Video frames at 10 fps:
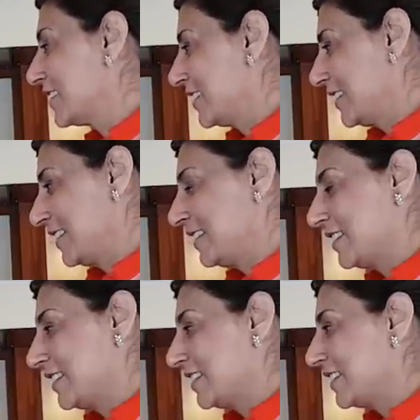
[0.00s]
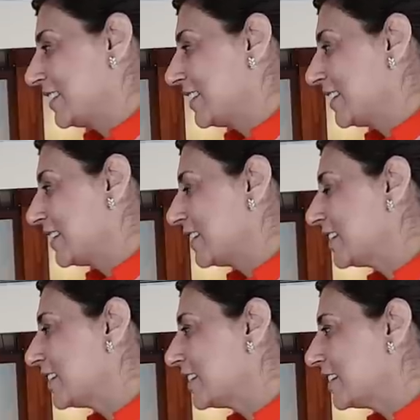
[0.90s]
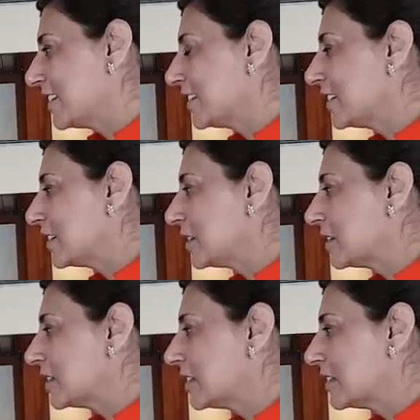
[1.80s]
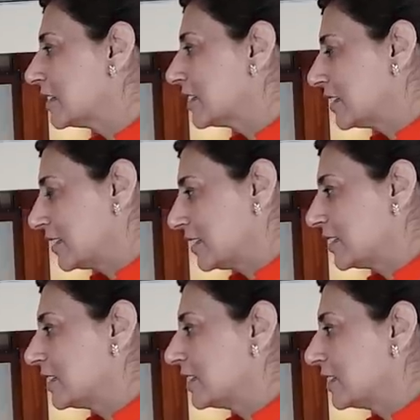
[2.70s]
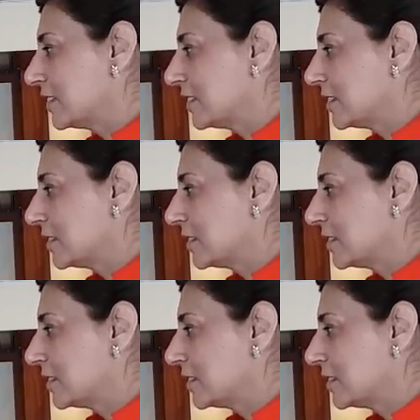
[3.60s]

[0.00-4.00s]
(not speaking)